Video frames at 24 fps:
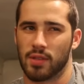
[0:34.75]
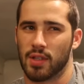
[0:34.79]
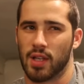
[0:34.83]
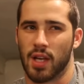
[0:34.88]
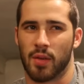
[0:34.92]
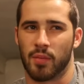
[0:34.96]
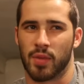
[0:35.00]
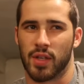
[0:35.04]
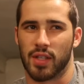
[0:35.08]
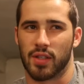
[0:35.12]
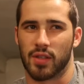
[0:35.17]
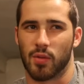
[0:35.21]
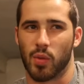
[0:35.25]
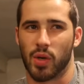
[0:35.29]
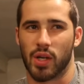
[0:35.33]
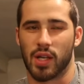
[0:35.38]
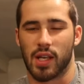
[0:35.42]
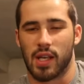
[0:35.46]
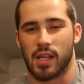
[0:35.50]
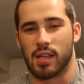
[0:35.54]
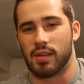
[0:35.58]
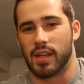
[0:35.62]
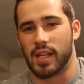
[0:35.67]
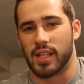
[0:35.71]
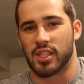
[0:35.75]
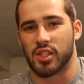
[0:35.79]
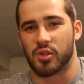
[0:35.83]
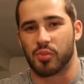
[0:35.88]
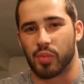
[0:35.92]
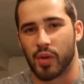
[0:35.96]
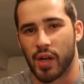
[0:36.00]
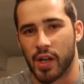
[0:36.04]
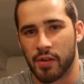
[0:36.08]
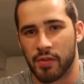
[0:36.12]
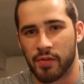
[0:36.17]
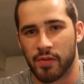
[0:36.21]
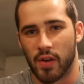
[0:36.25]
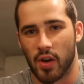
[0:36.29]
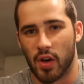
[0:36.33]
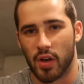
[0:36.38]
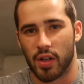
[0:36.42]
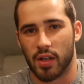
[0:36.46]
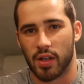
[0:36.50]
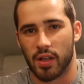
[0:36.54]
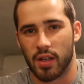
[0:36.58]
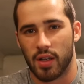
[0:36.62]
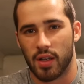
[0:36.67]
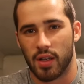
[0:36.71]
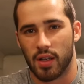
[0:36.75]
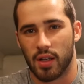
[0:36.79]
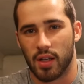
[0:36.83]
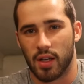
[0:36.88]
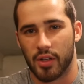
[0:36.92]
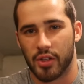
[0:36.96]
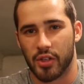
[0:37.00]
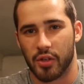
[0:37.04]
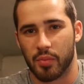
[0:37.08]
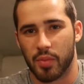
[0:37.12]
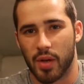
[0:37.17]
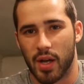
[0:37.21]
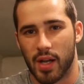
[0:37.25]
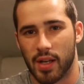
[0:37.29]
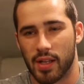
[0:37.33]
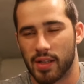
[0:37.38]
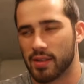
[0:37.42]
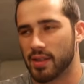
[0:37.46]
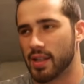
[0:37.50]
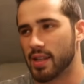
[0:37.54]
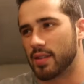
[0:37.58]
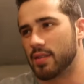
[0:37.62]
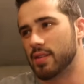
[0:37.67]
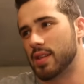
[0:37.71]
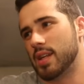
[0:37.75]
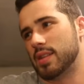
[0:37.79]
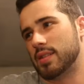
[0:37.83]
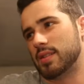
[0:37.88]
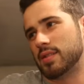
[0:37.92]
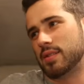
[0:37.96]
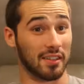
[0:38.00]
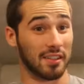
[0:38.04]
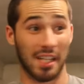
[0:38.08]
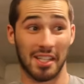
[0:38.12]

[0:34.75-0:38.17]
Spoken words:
I mean, what, he like spray farted on your body? Like, that's...